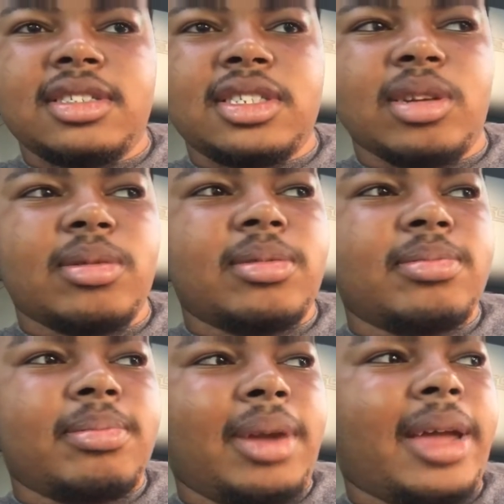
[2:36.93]
So
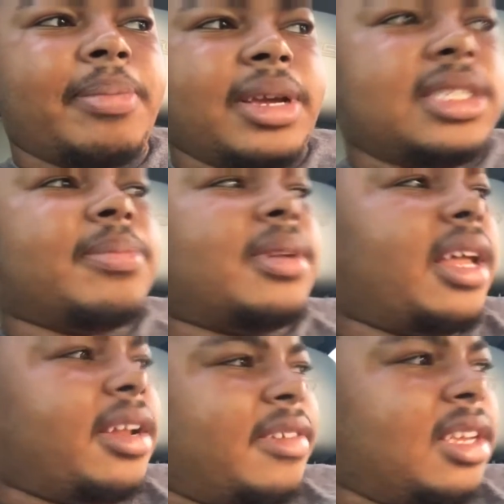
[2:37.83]
black picks up a
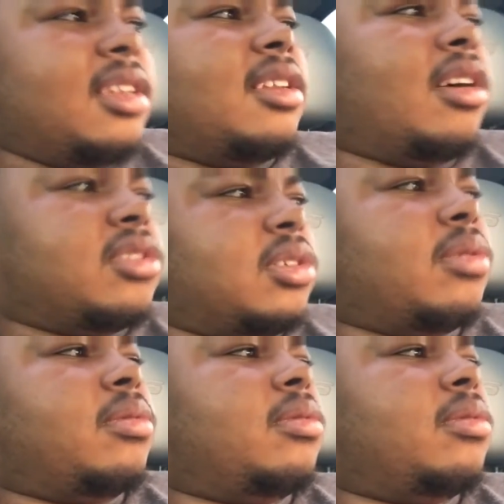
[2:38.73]
lot of heat also.